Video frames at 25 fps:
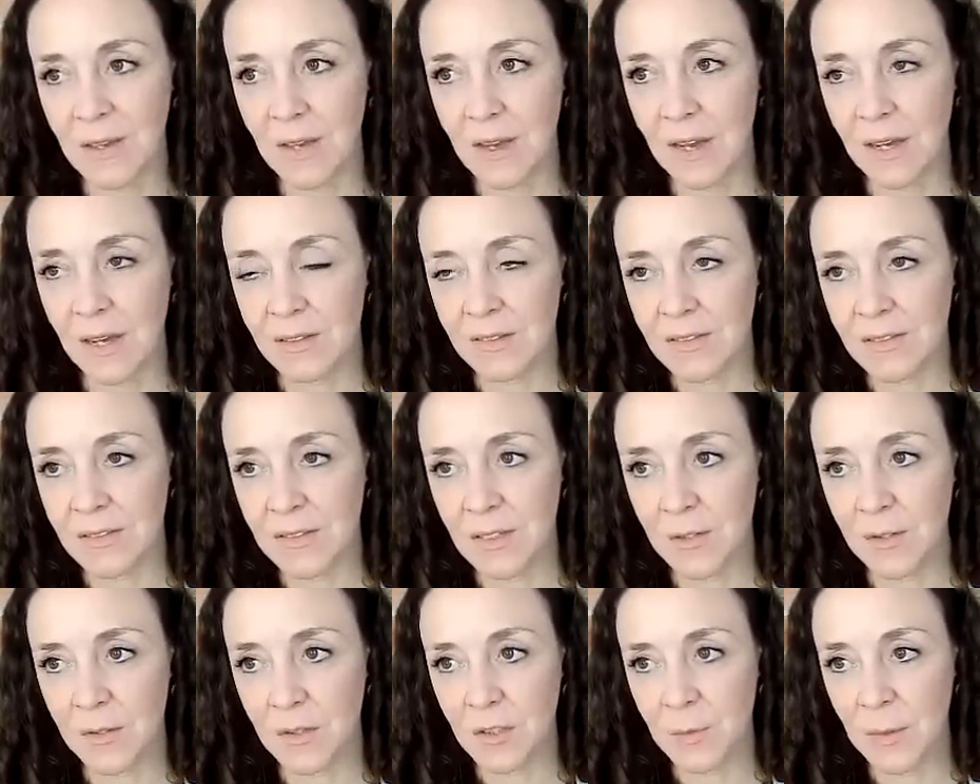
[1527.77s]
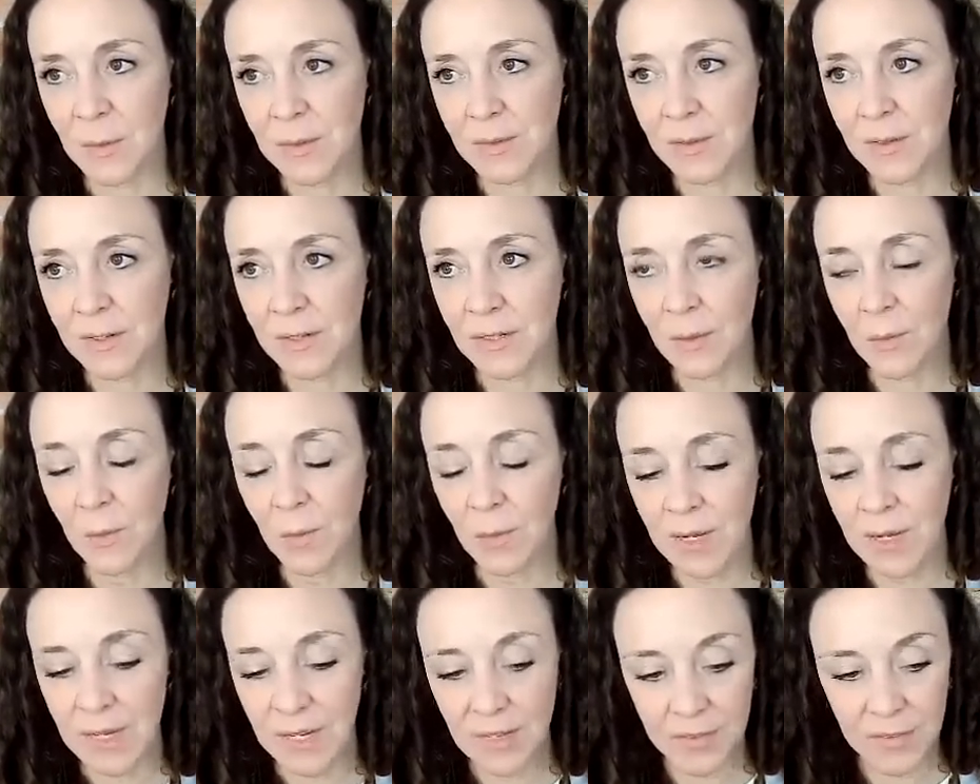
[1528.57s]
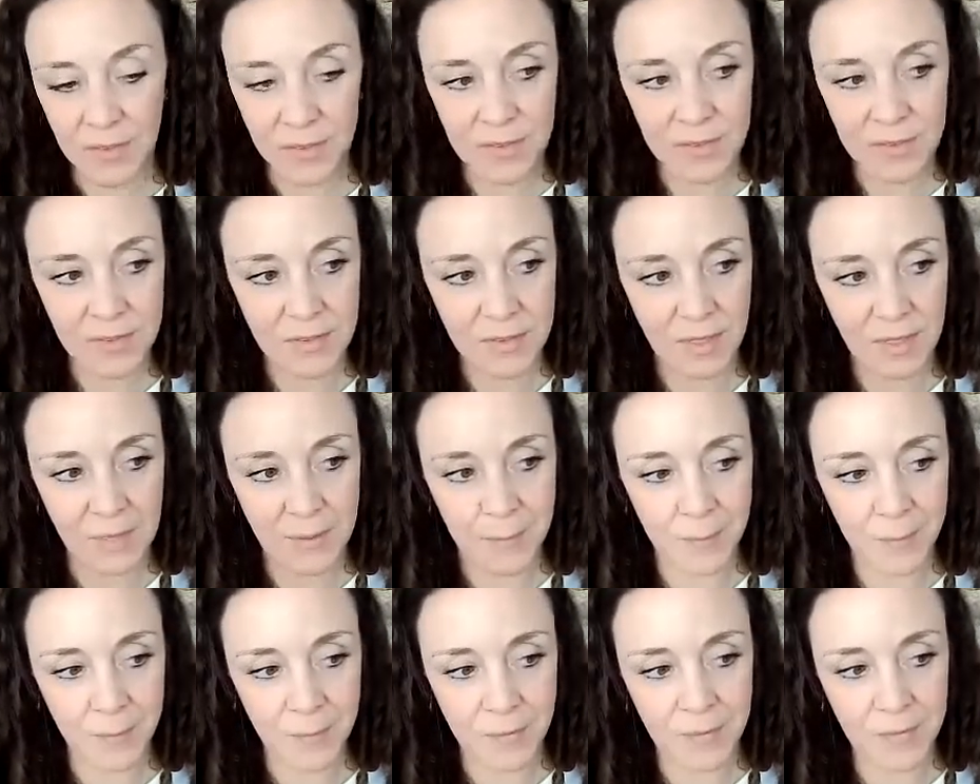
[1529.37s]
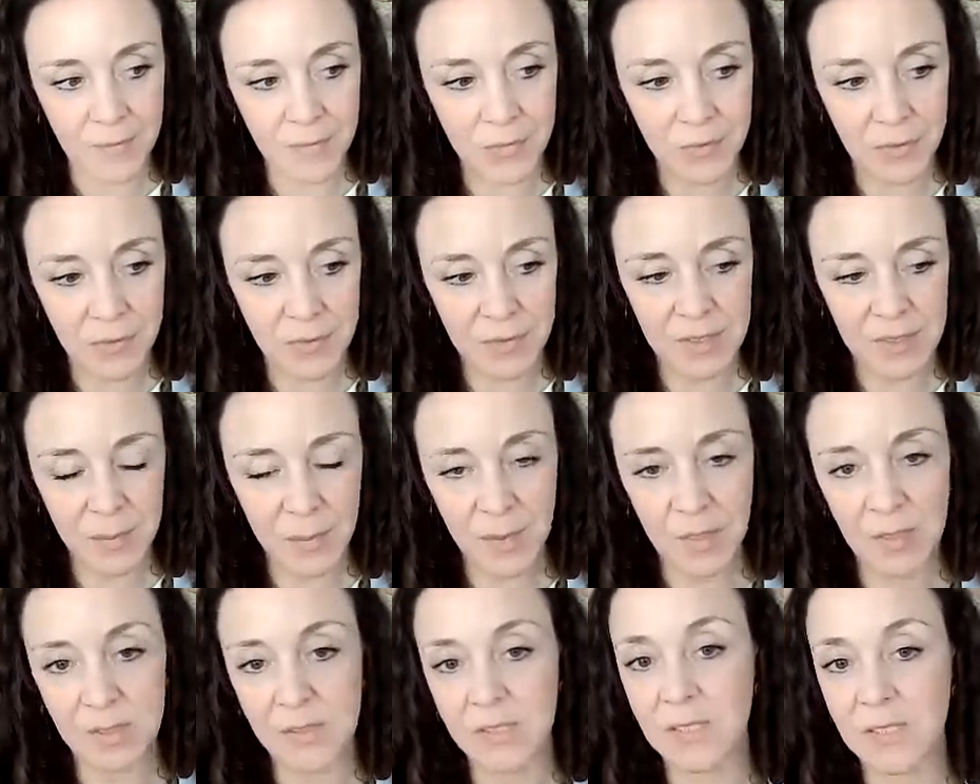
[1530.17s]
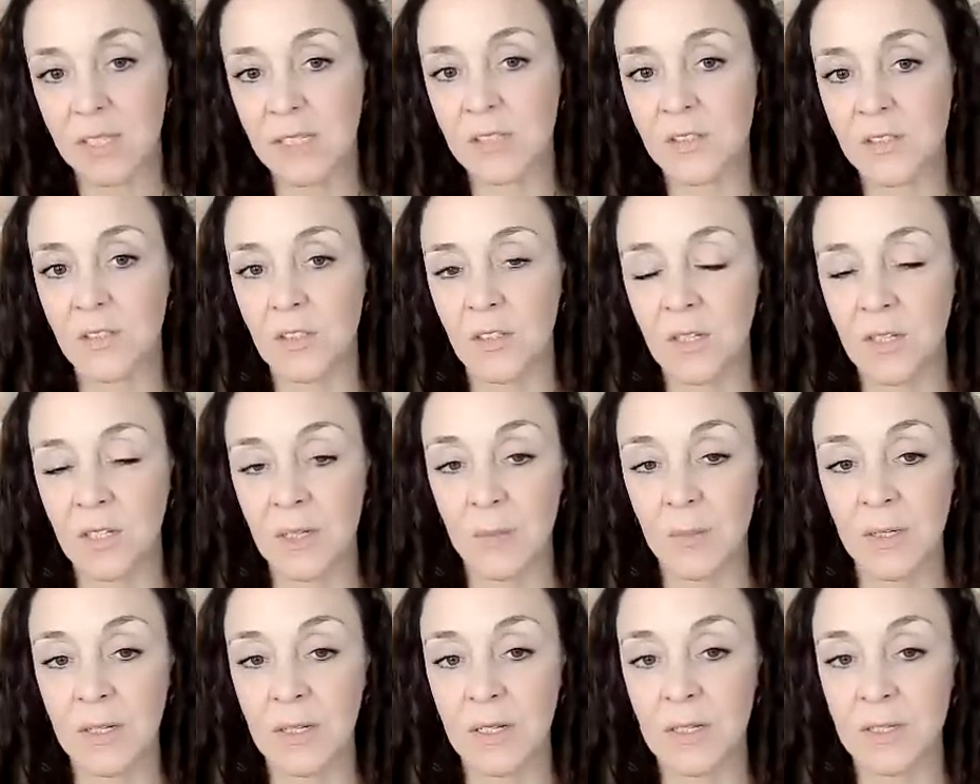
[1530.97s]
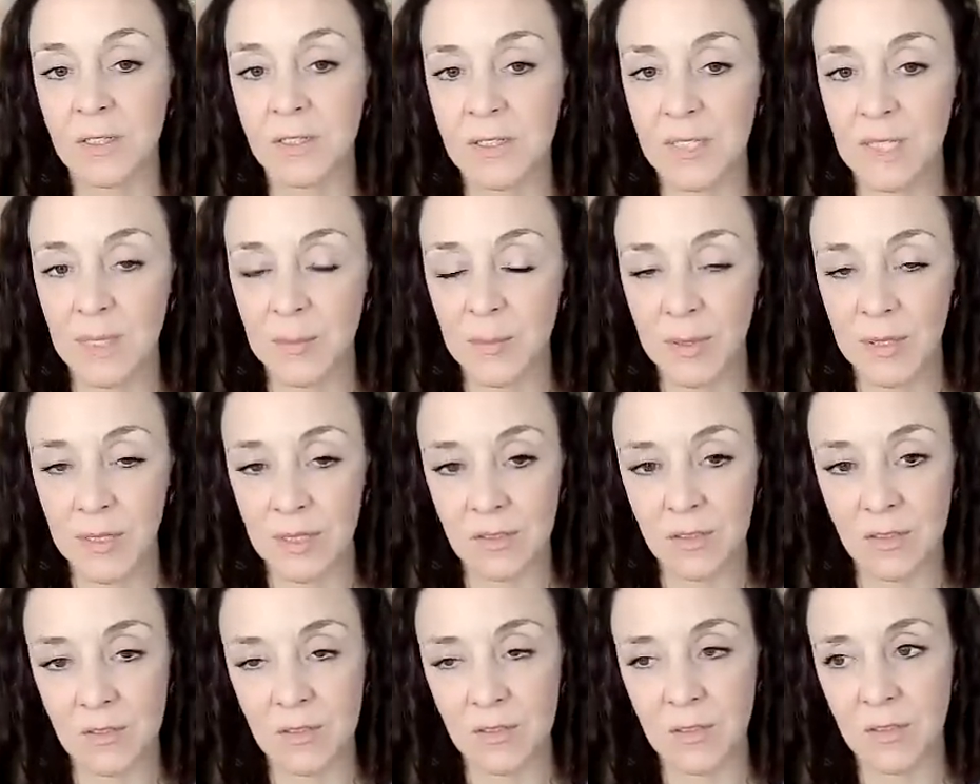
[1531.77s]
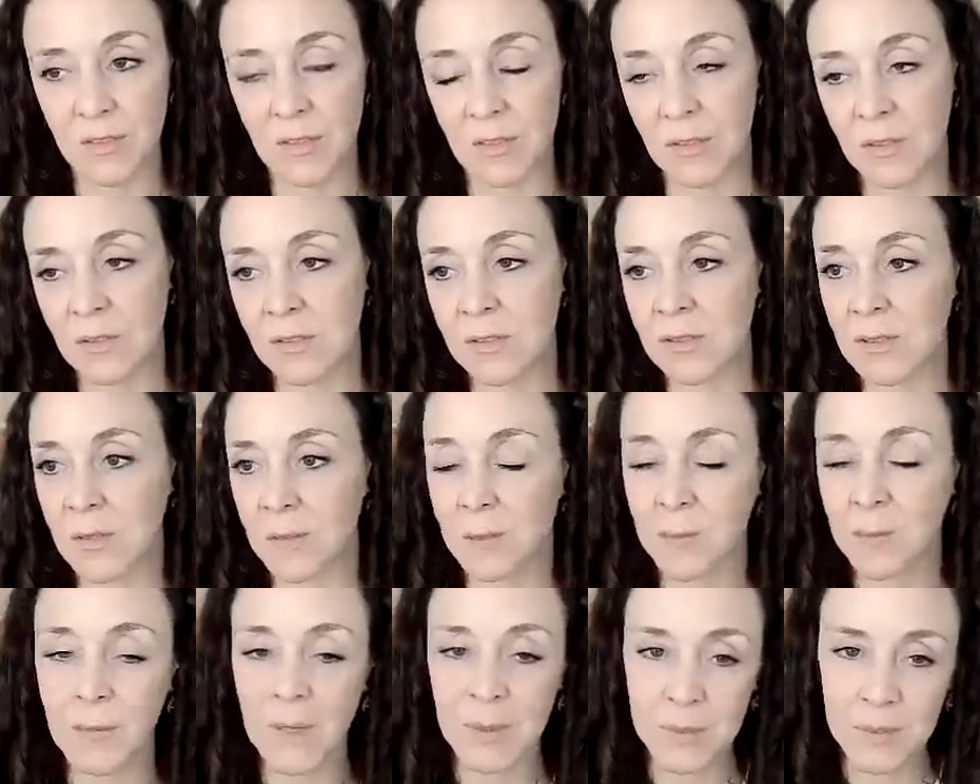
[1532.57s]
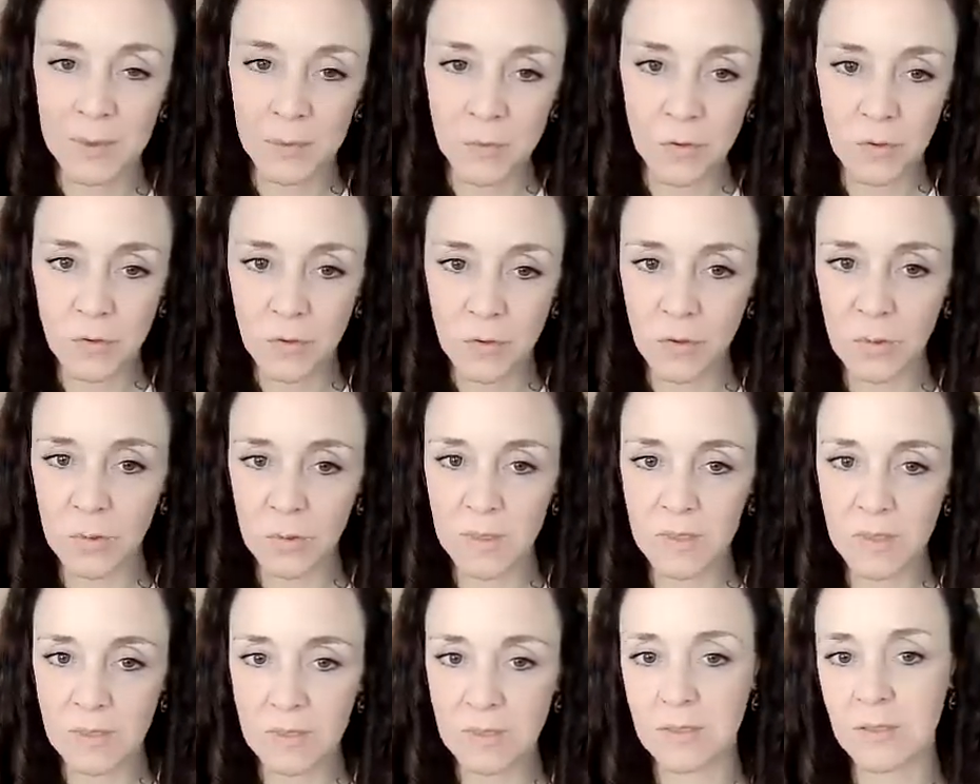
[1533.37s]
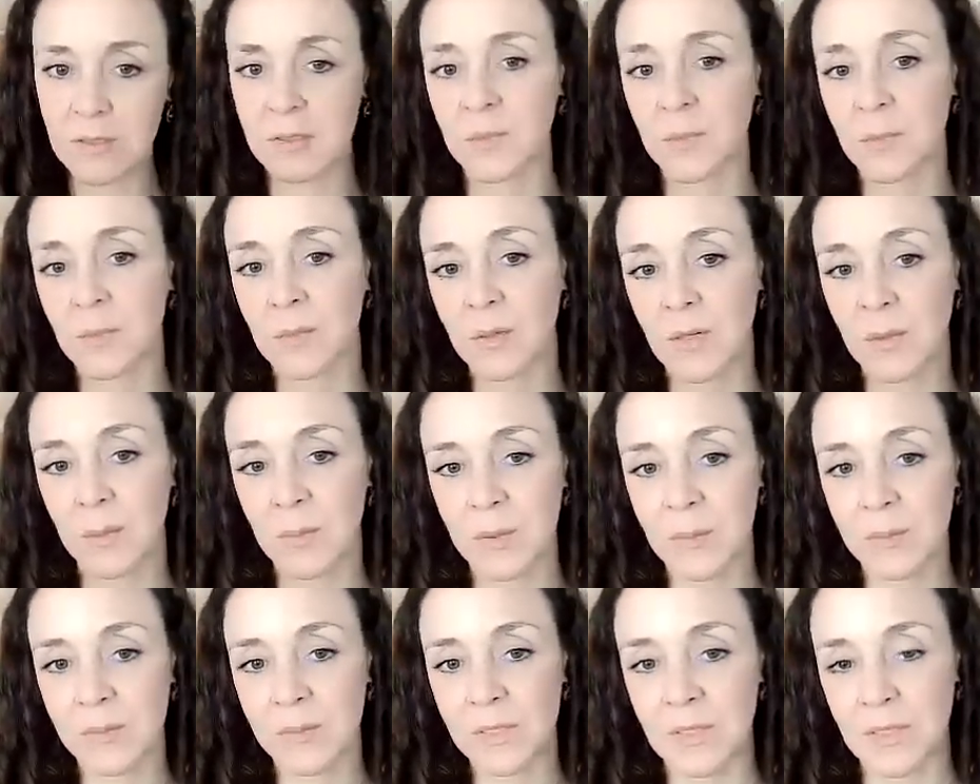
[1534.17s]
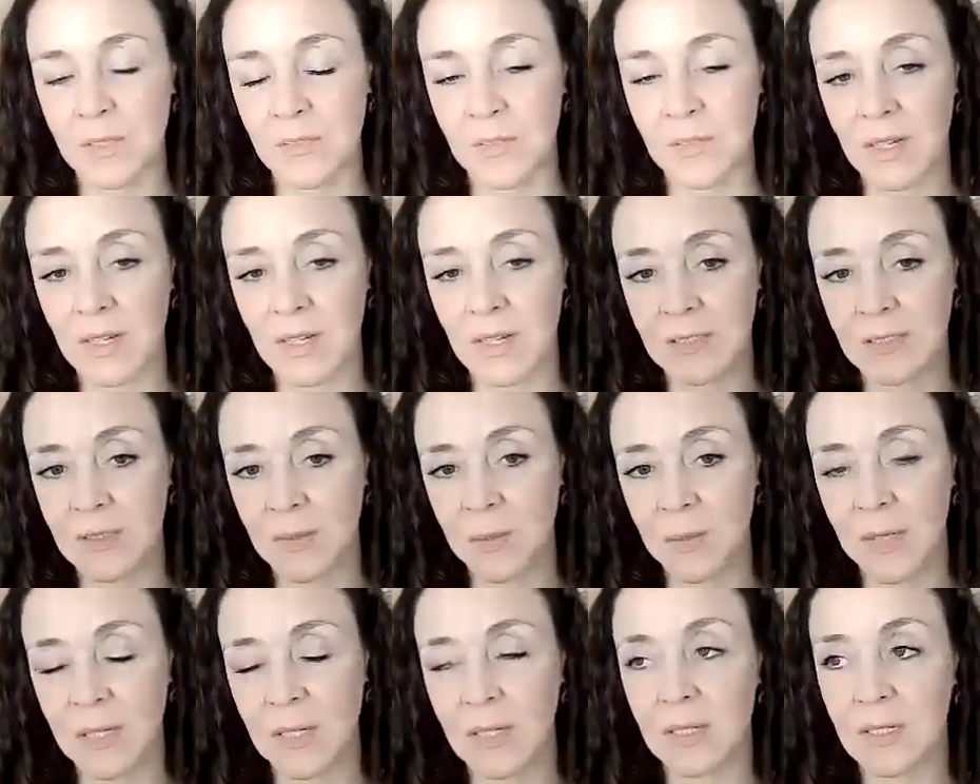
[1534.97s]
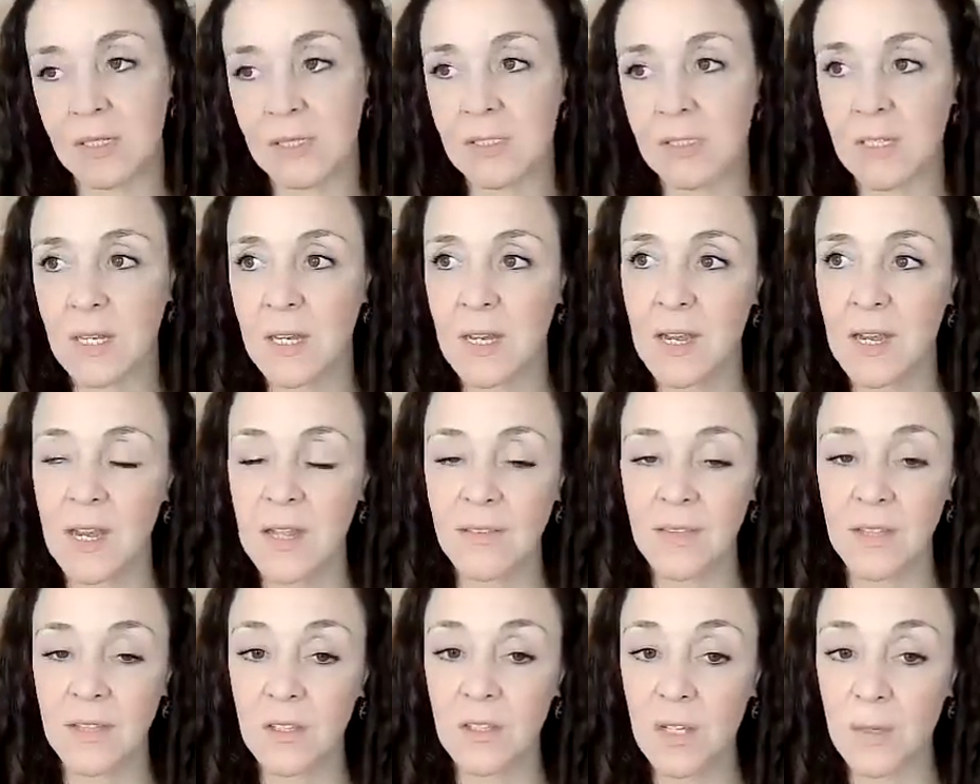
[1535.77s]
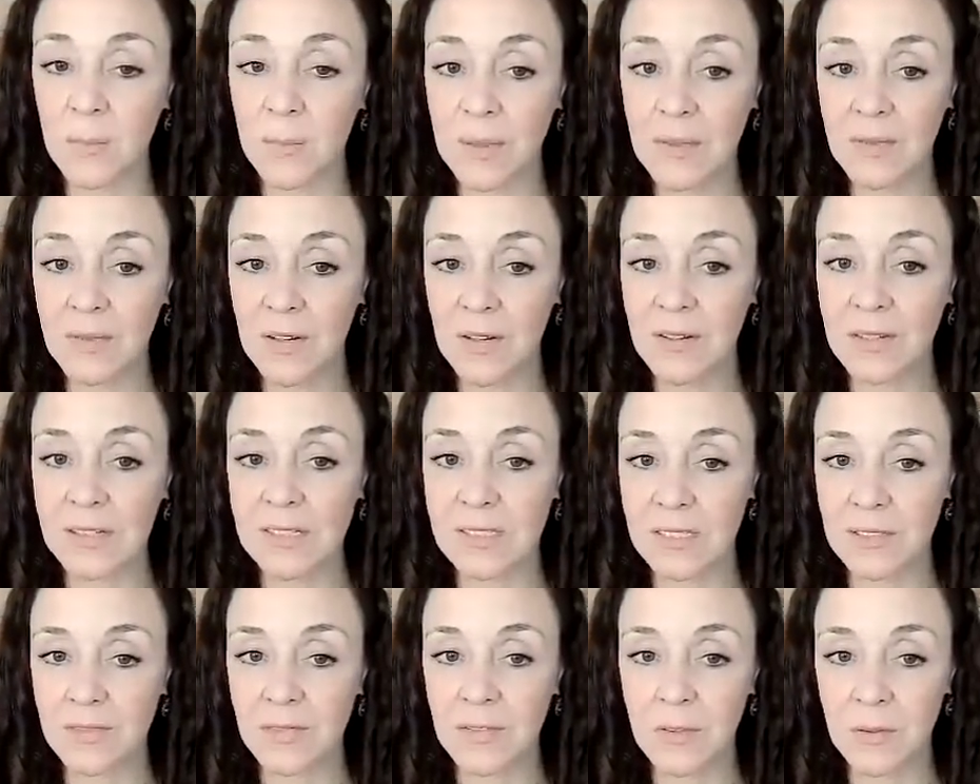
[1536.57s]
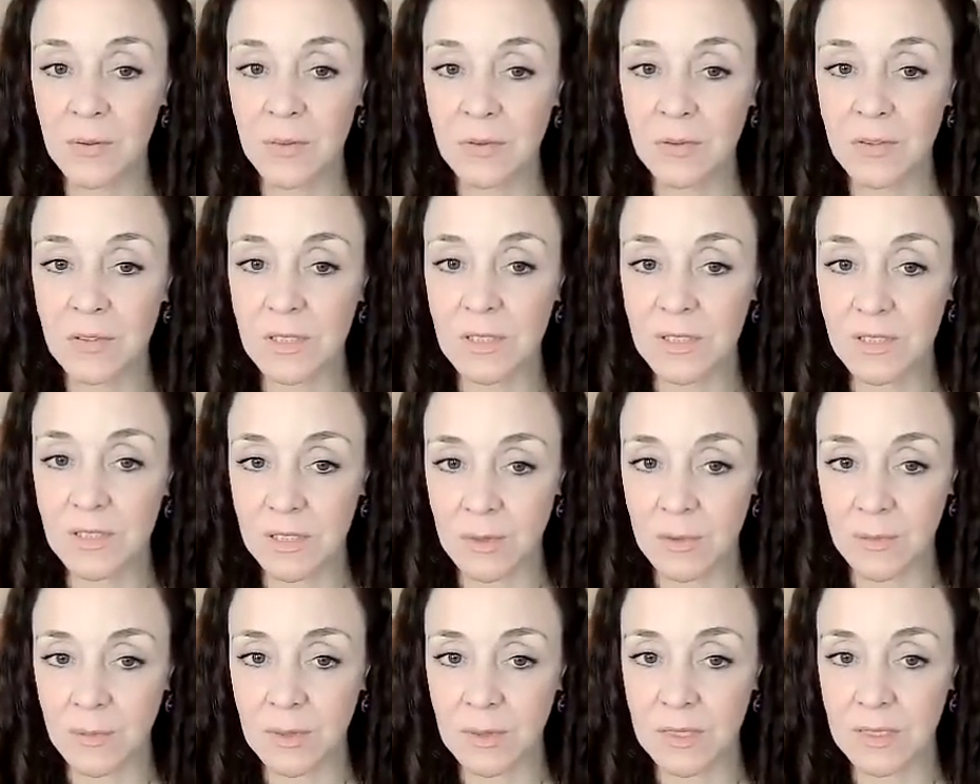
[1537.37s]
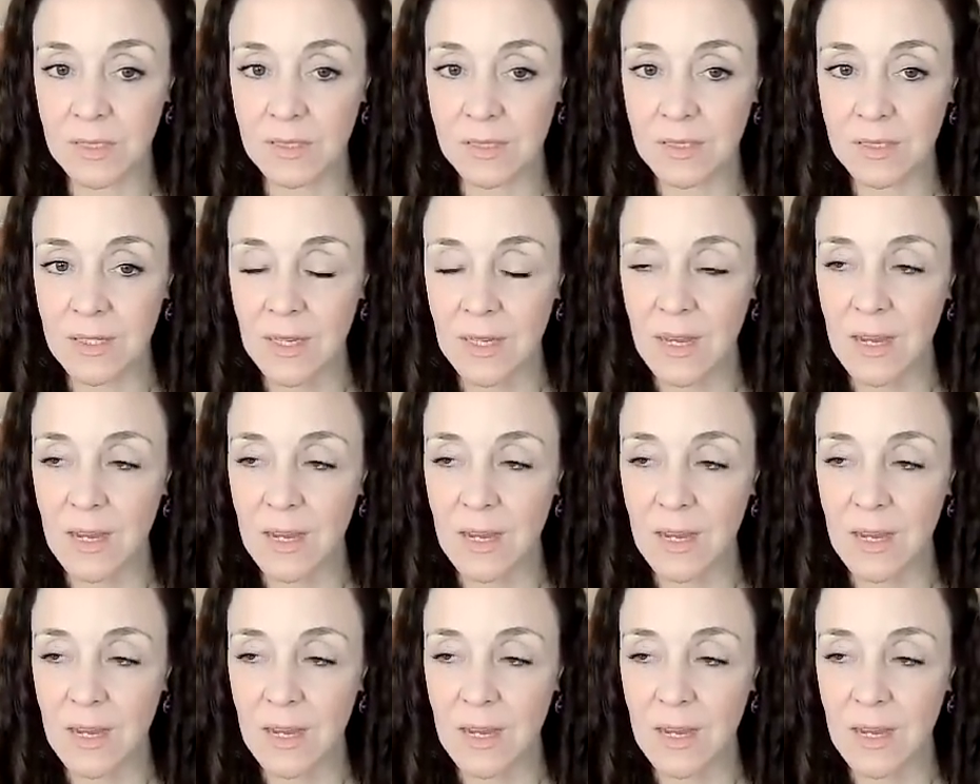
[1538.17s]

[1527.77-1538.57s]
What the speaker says: And so you should be very aware that through this process, you're going to be going deeper into maybe some traumas, some problems that you've had in the past. They could be very difficult to deal with.